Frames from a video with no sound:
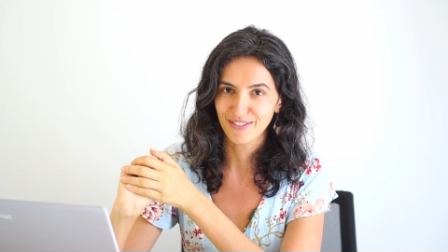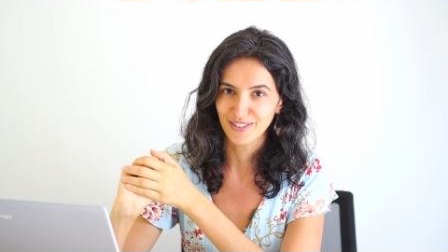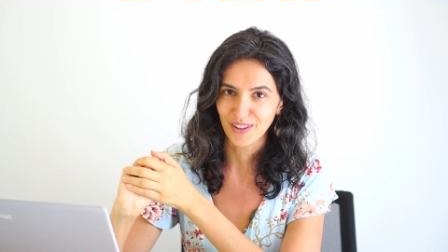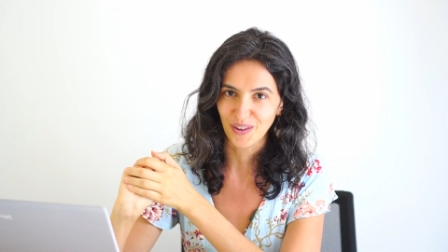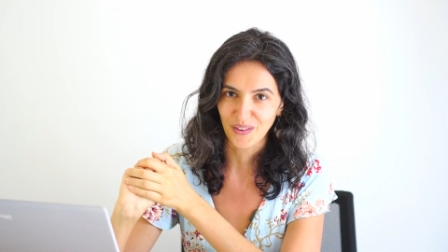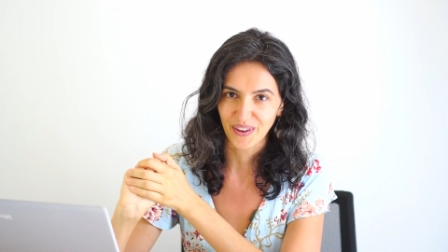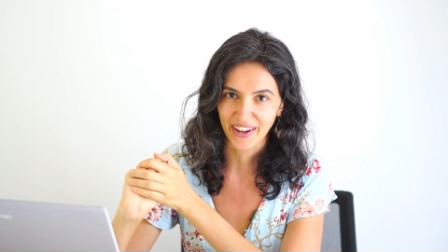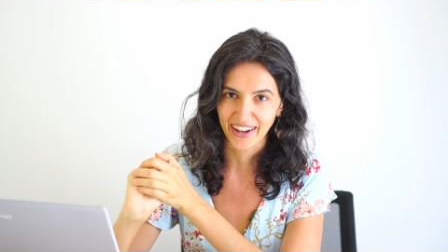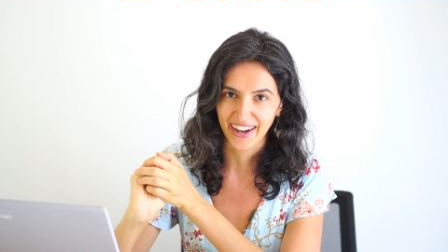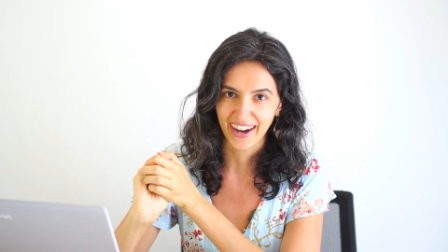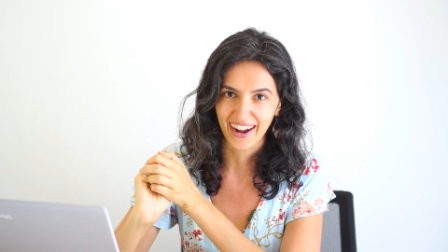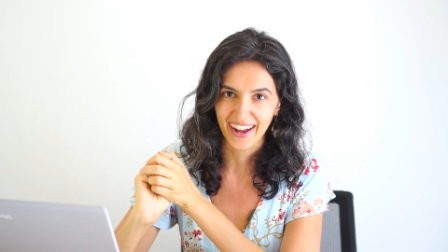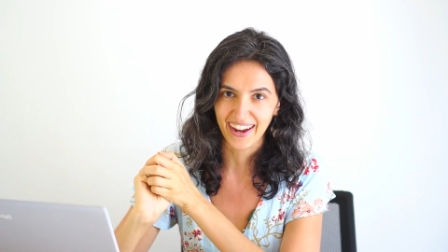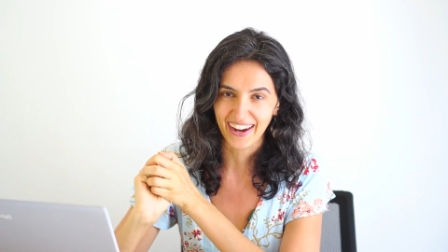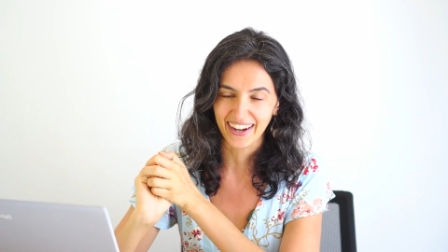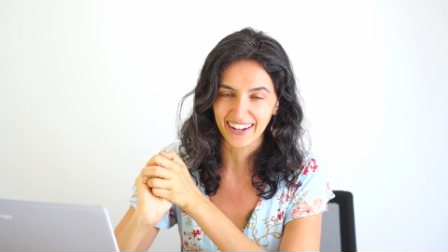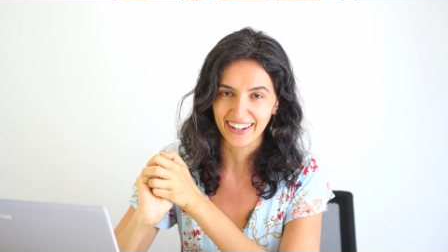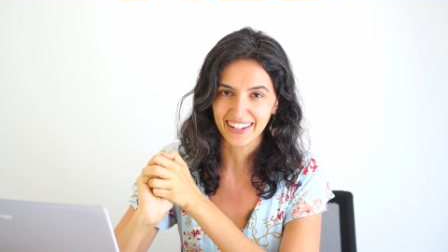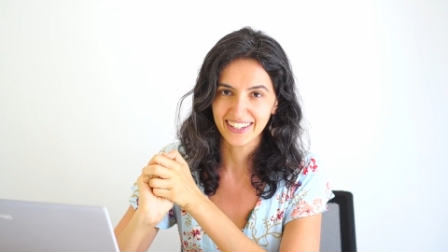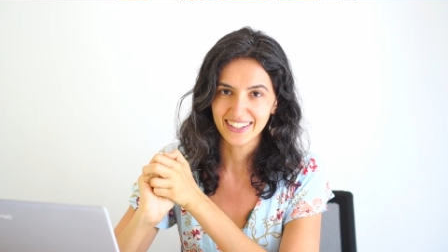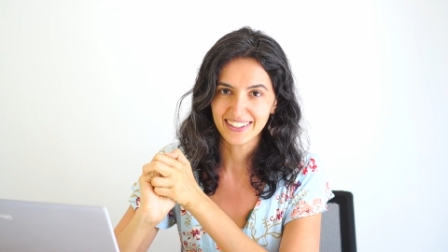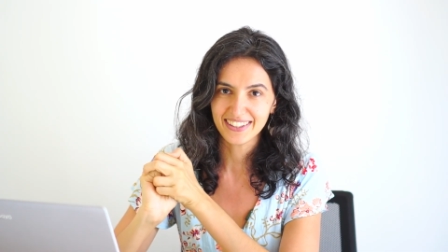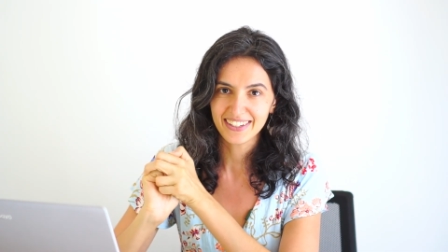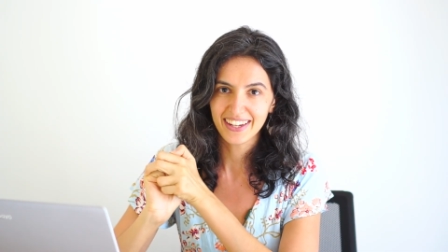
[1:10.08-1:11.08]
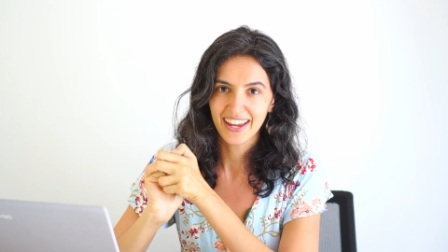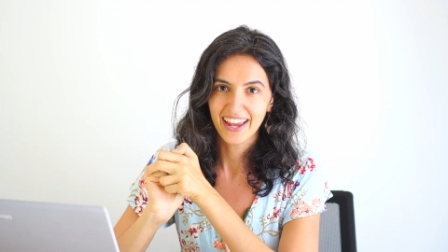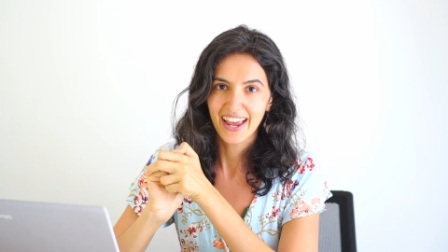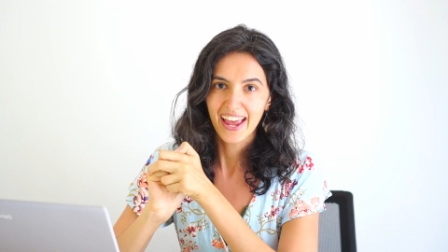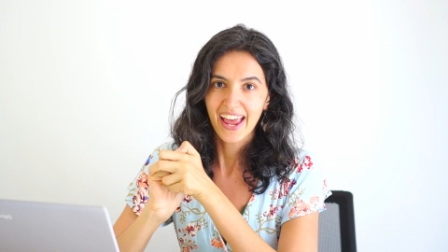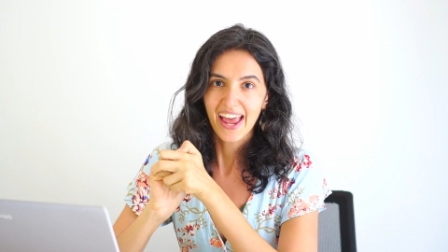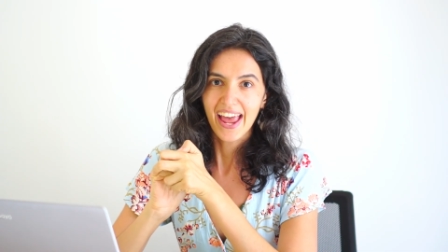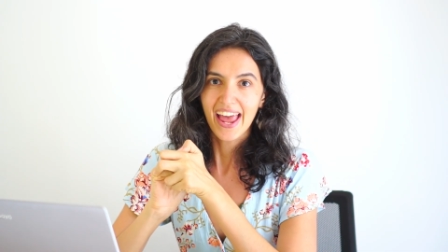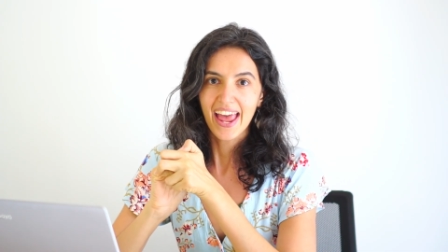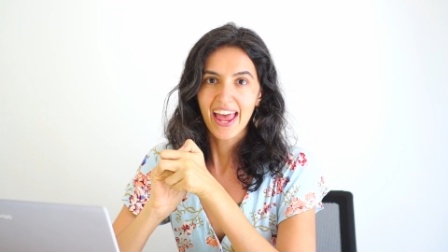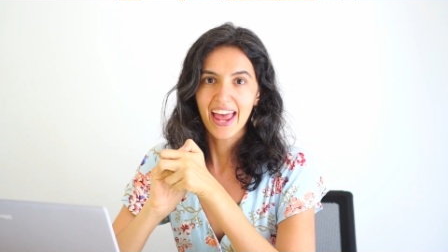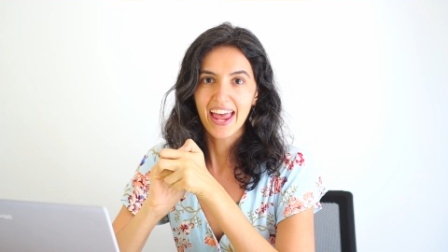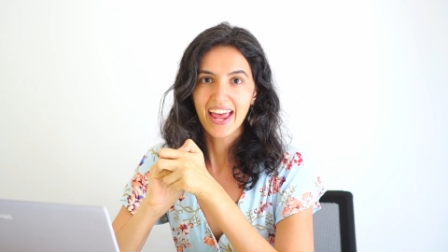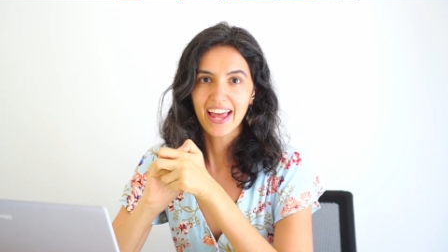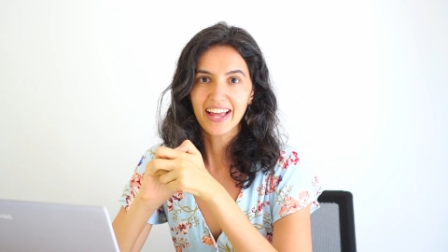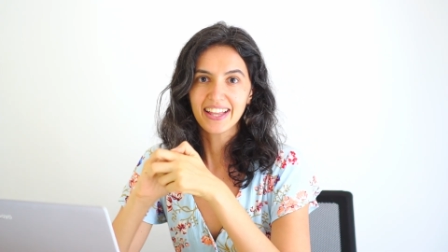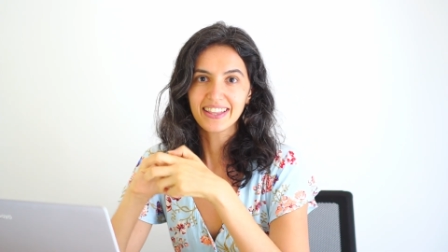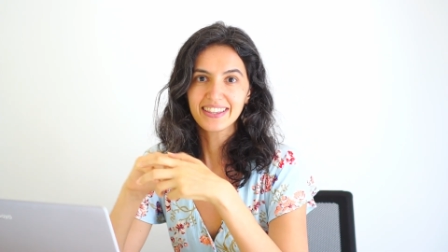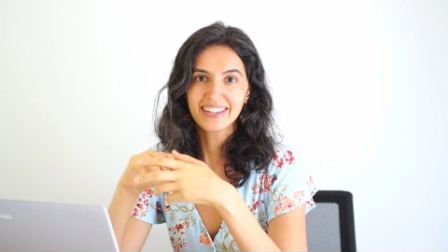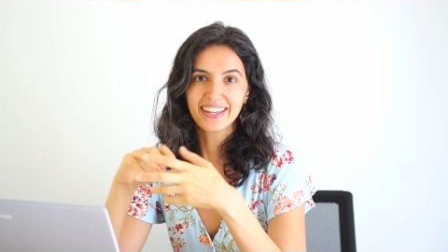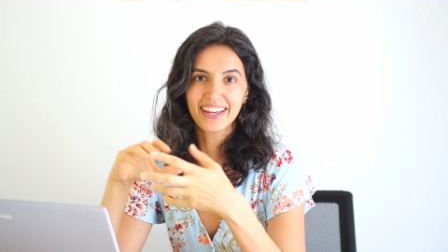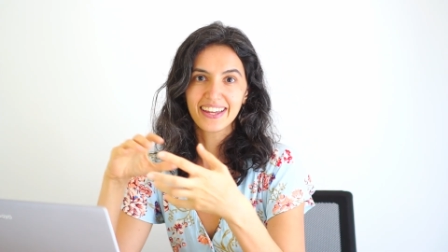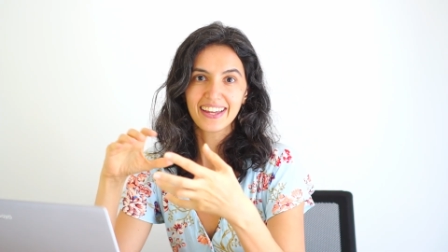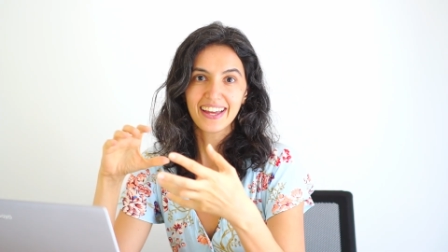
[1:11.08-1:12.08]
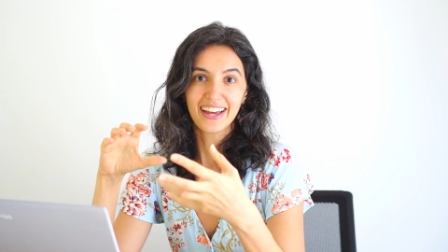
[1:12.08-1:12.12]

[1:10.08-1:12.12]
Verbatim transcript: floating island and